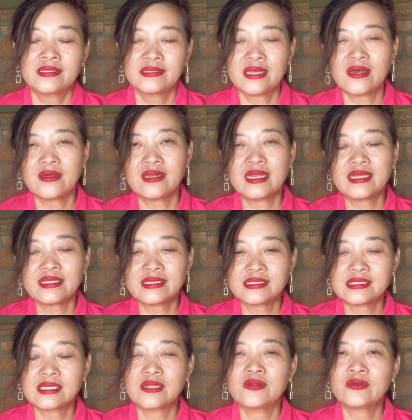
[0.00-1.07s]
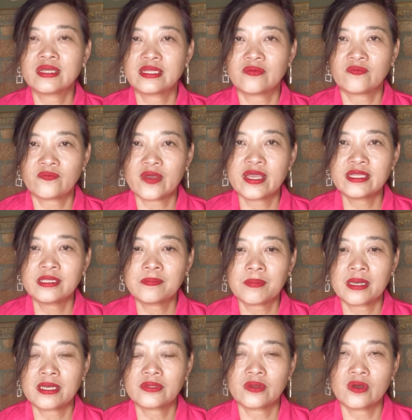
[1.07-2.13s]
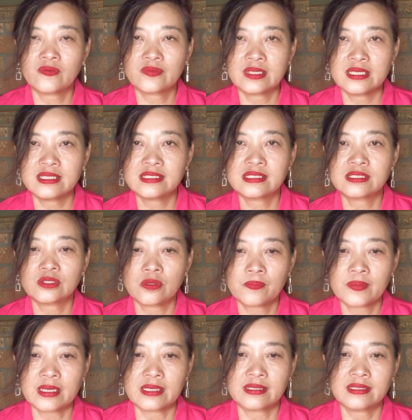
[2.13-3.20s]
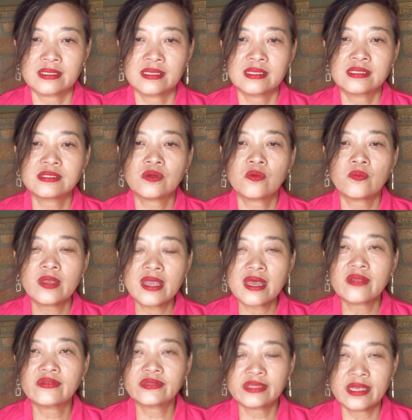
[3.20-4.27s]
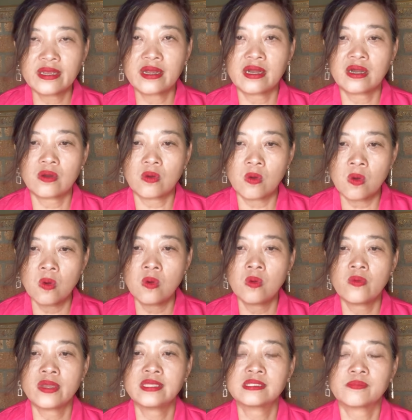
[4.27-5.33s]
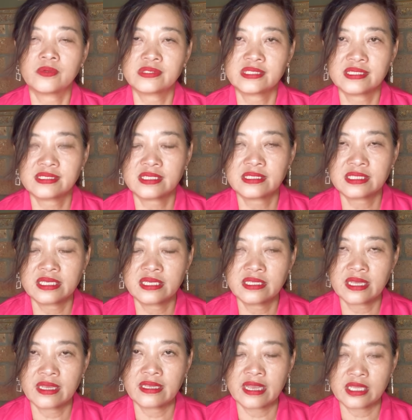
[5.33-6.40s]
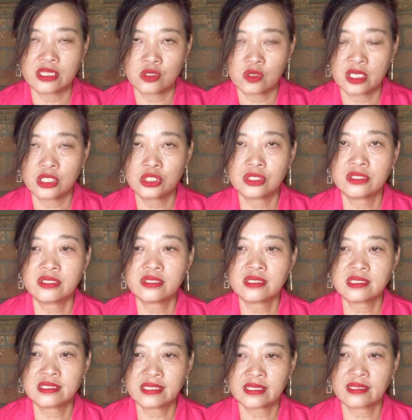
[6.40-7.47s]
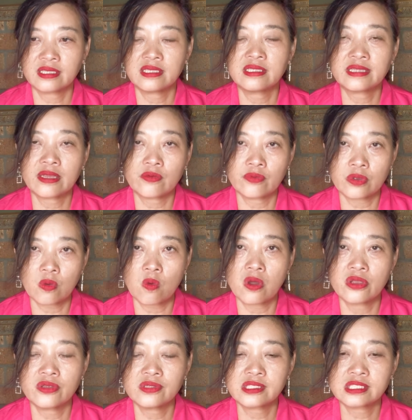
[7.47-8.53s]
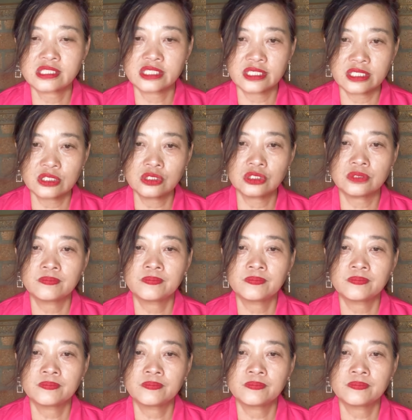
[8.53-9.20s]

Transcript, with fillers: So let us look at the final part of this topic. So whereas there are always processes in an educational setting that requires change,